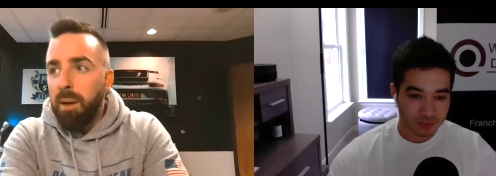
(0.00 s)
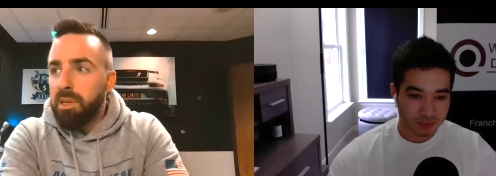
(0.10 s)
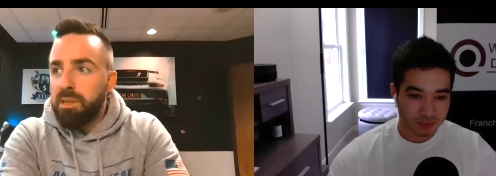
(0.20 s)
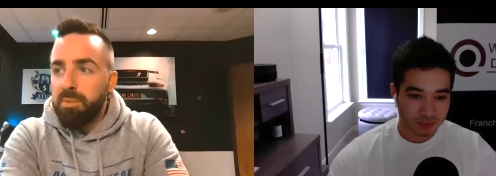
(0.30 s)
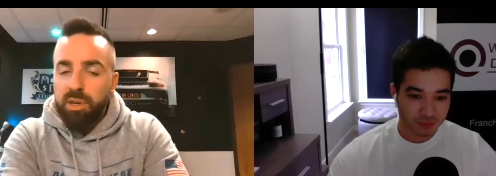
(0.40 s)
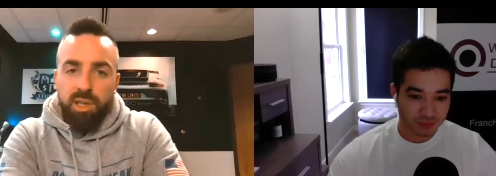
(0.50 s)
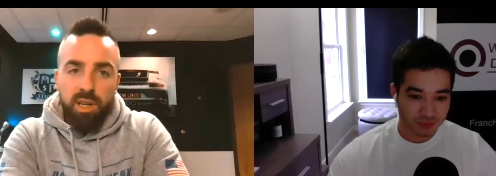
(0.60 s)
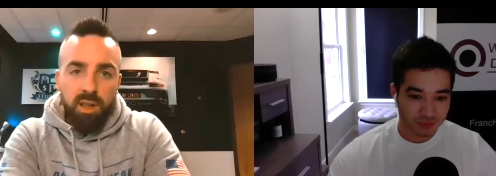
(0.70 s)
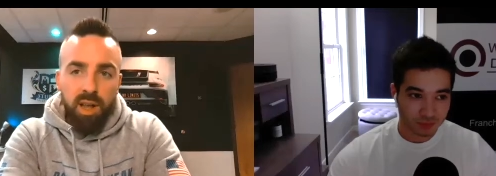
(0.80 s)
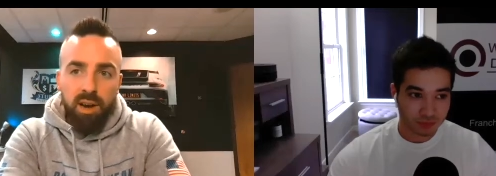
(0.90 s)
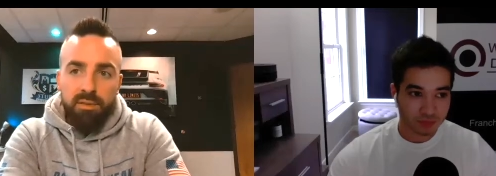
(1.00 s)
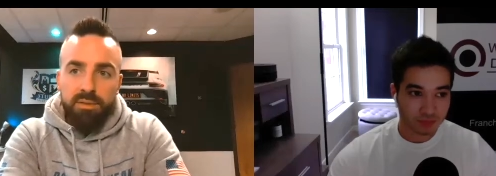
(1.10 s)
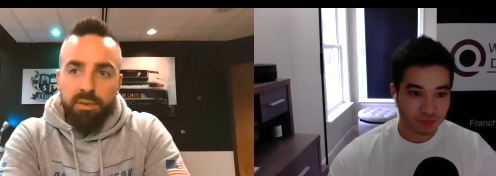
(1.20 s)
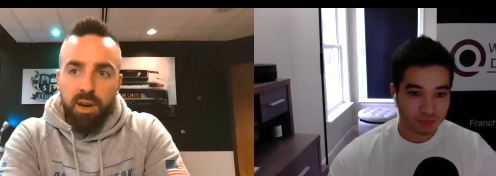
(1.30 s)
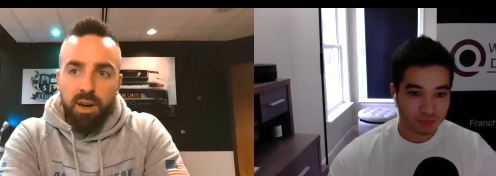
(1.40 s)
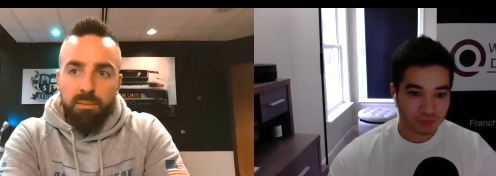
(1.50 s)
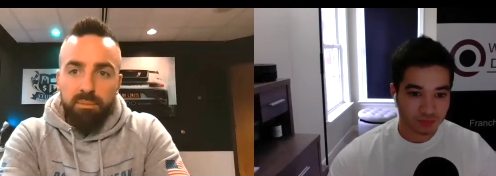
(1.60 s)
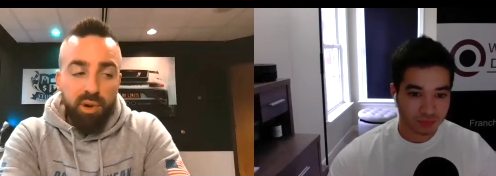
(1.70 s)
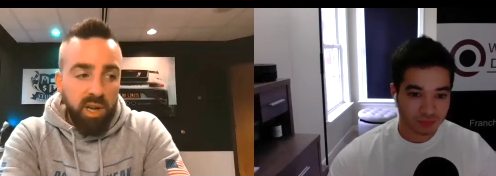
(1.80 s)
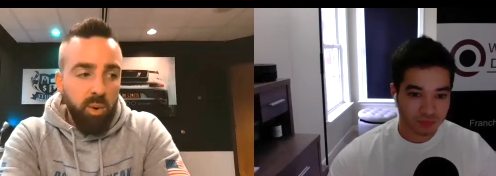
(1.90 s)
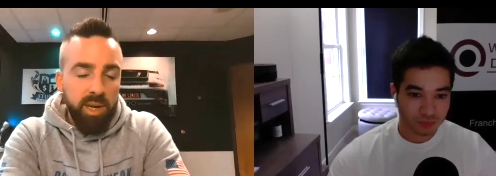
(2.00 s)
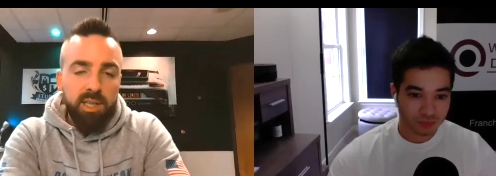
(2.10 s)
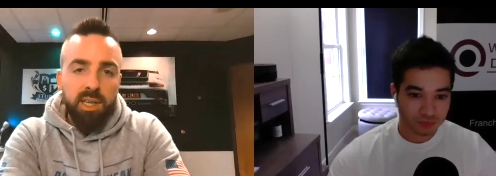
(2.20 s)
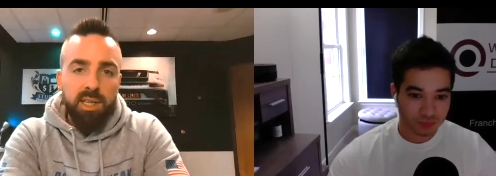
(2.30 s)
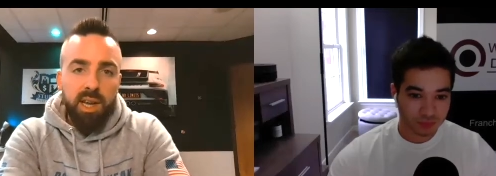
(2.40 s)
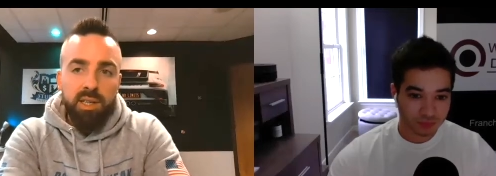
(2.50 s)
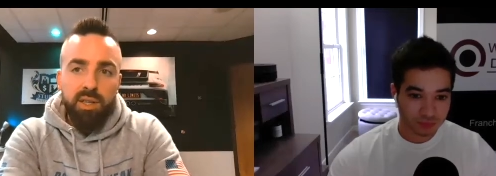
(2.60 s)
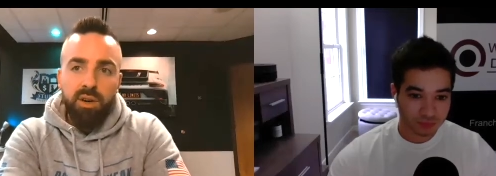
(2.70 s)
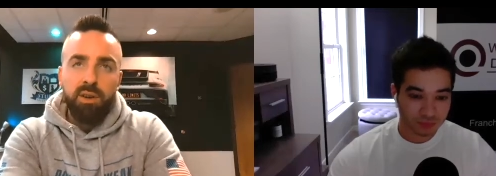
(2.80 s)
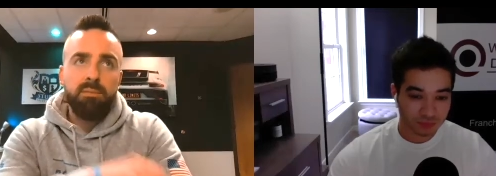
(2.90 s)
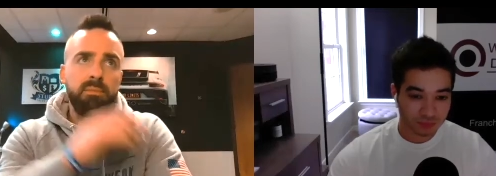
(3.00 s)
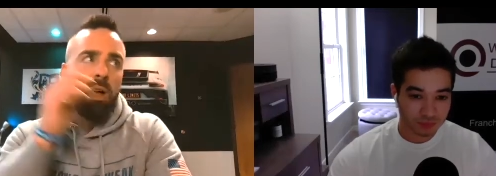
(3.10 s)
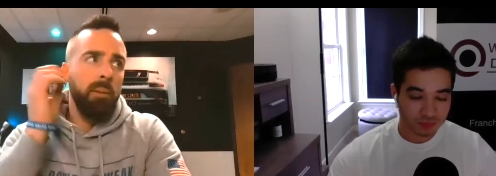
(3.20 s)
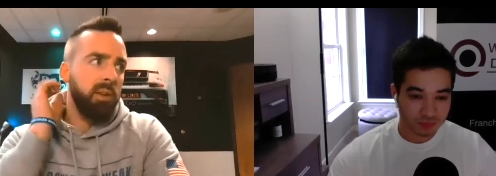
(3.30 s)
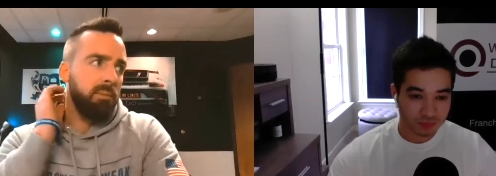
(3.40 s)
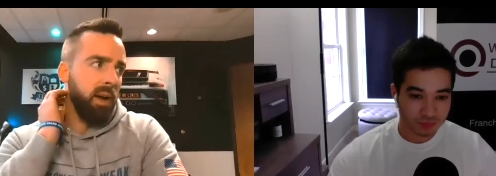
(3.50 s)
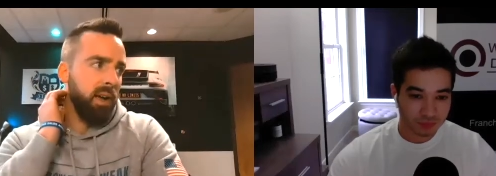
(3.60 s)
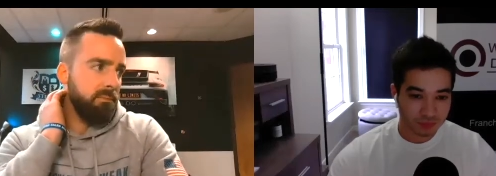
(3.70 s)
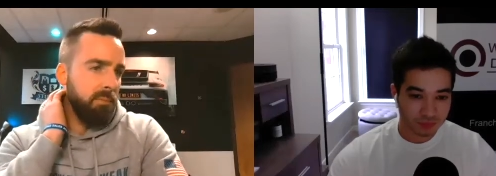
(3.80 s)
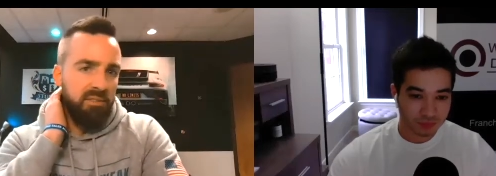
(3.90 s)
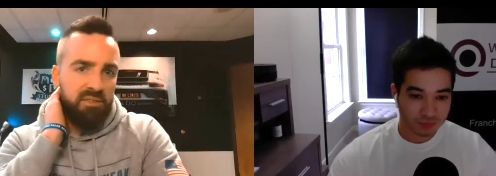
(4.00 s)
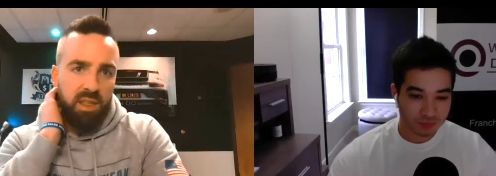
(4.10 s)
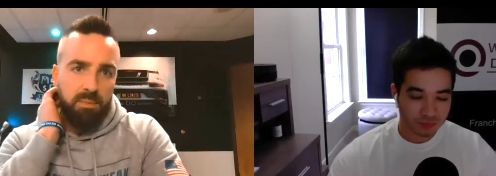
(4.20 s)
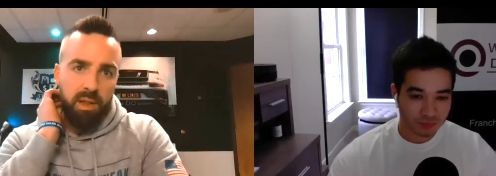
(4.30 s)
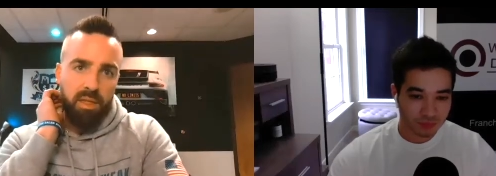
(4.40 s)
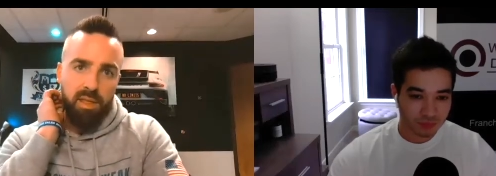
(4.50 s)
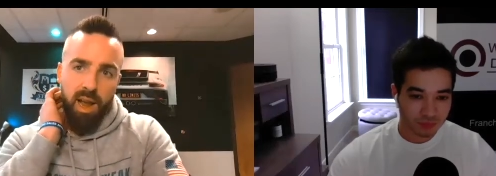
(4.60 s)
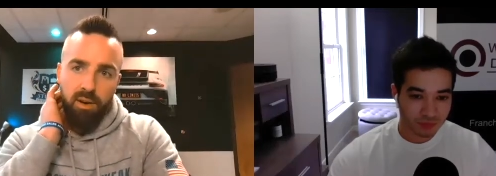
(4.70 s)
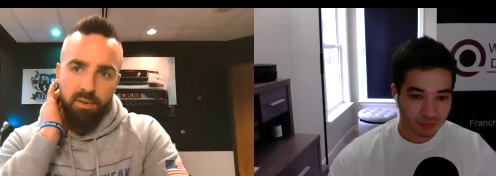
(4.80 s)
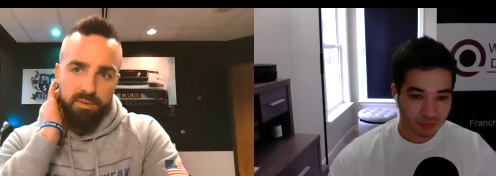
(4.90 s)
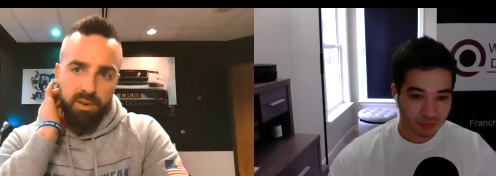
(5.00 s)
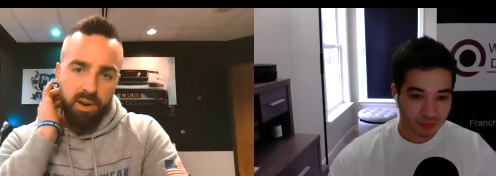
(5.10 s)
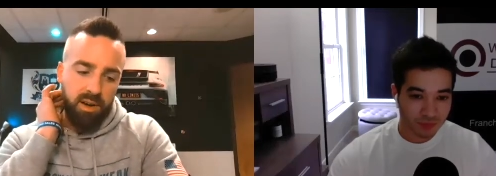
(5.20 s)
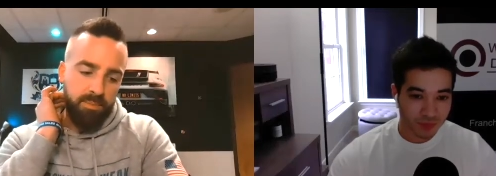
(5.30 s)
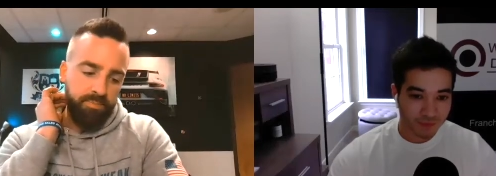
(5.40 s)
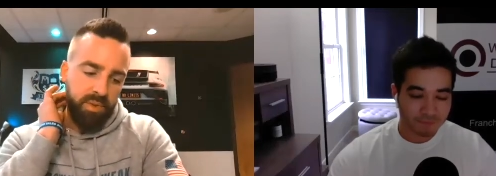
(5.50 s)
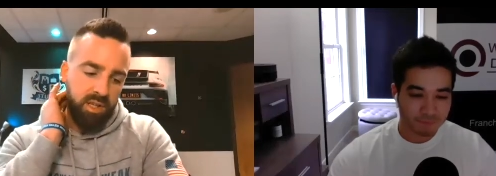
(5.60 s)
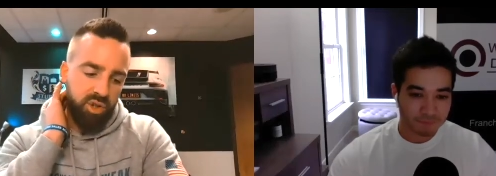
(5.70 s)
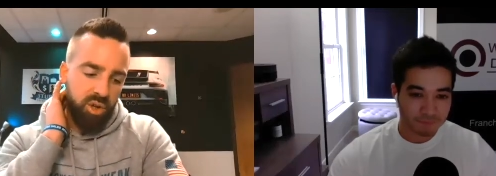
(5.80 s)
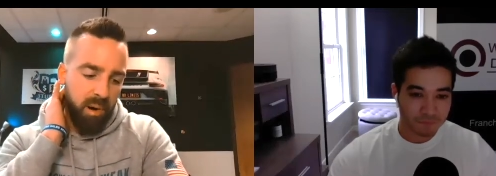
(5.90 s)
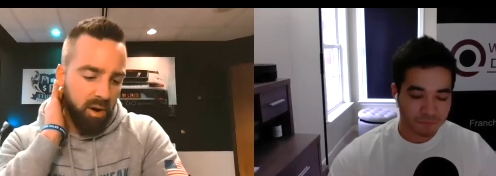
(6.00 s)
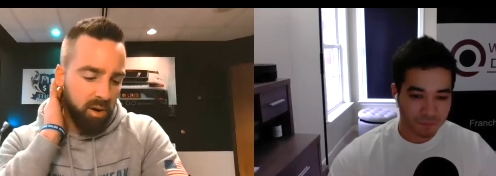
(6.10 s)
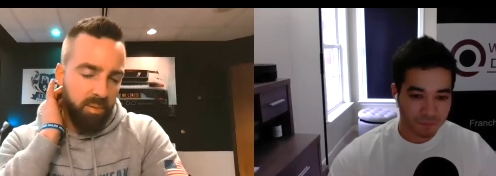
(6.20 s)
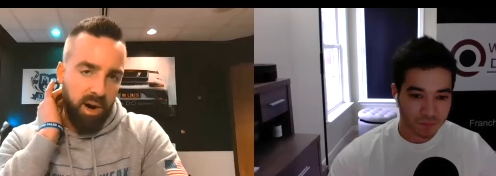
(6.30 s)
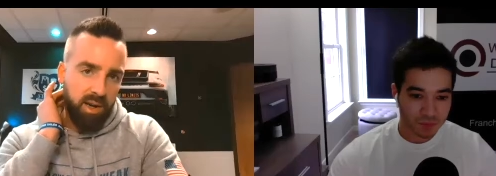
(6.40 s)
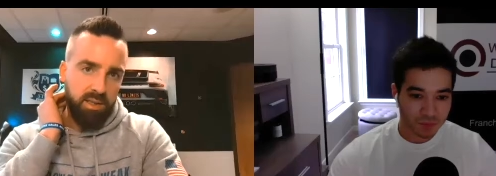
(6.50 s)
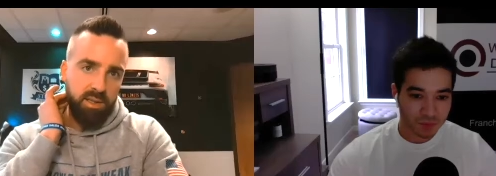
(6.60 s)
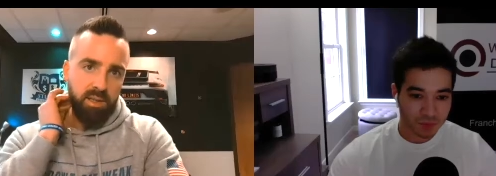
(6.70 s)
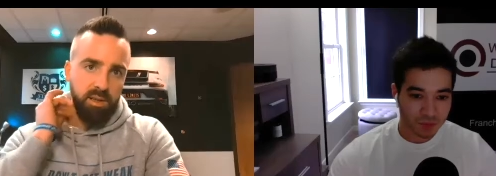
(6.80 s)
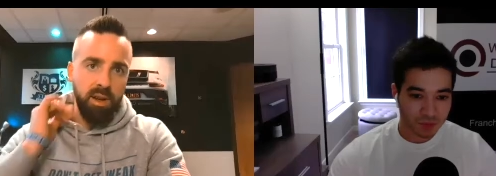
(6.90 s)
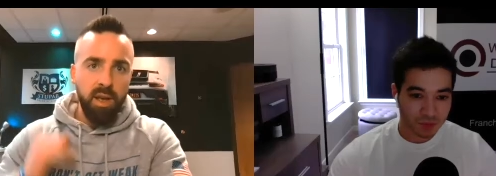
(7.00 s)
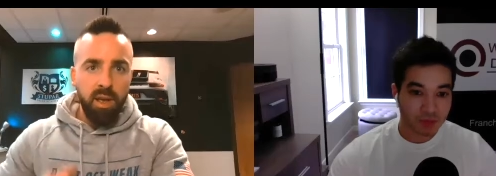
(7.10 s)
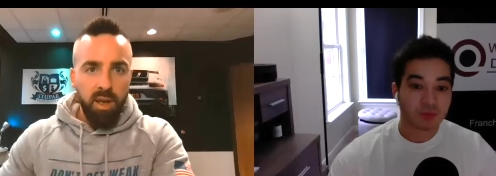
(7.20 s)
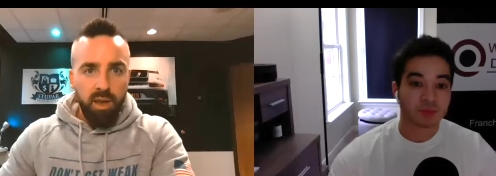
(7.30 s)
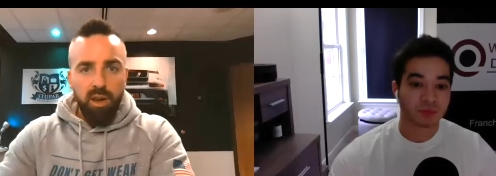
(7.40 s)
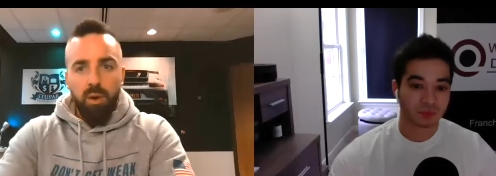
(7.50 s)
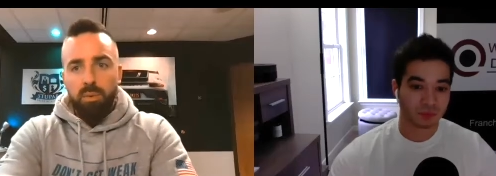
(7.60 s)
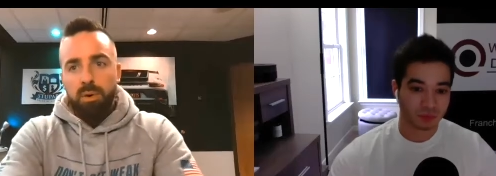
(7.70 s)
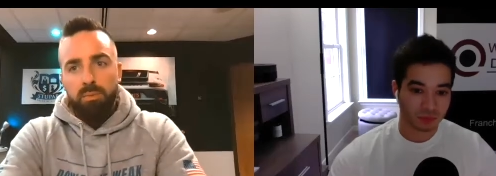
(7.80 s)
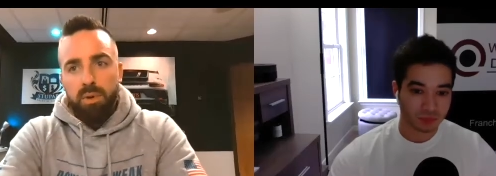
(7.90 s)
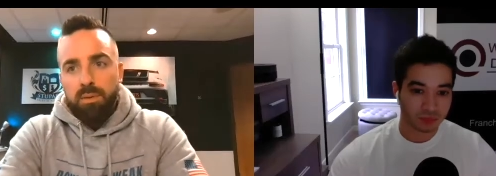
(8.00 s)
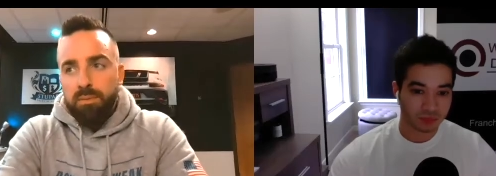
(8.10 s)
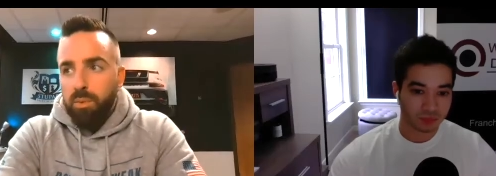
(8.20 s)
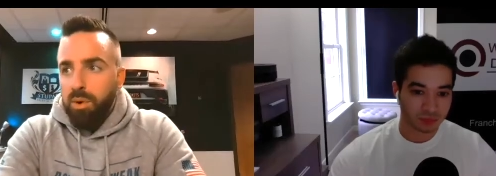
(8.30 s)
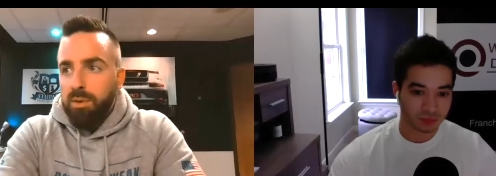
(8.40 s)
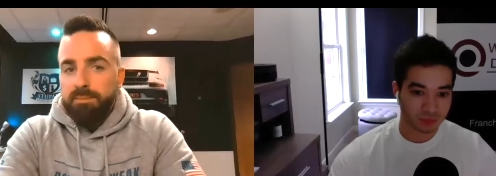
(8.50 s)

Speaker 1: experiencing a lot of uh, pretty quick success here. And I'm in my my fifth month now of uh, Stupar Enterprises, and you know we're we're we're